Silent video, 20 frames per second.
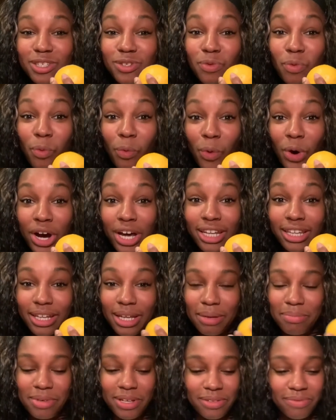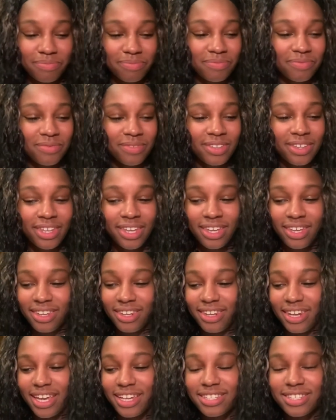one lemon.
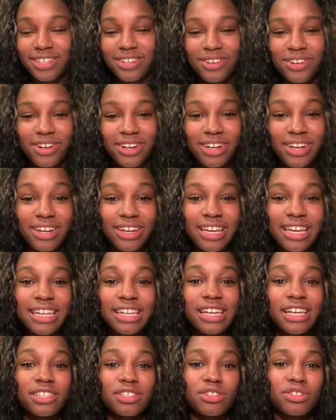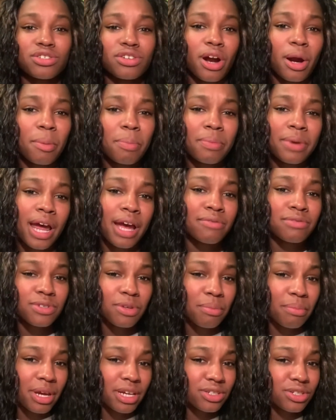Next thing you're going to need is a sharp knife,
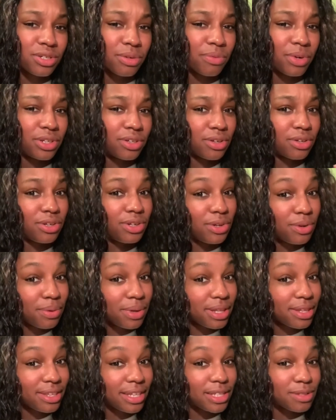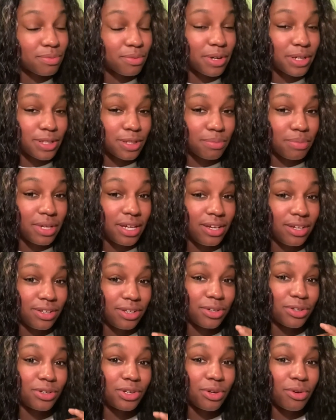so make sure when you're doing this recipe,
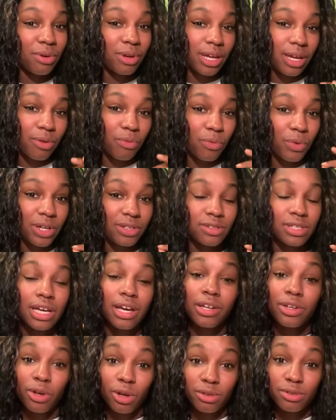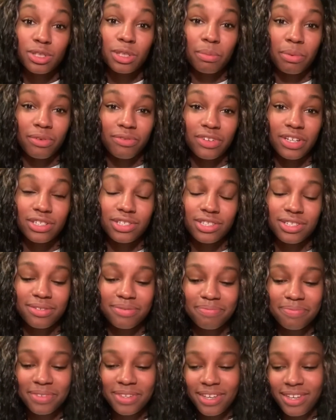you're doing it with adult
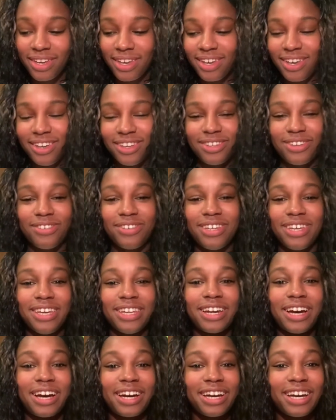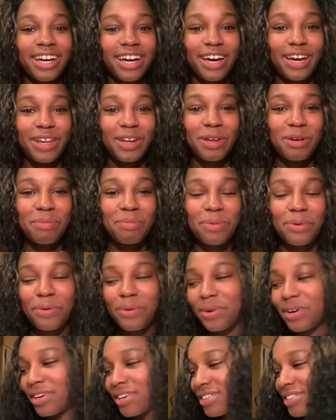supervision. You need a cutting
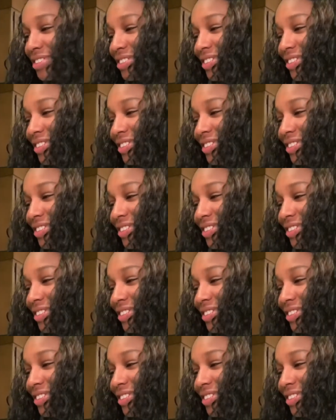board.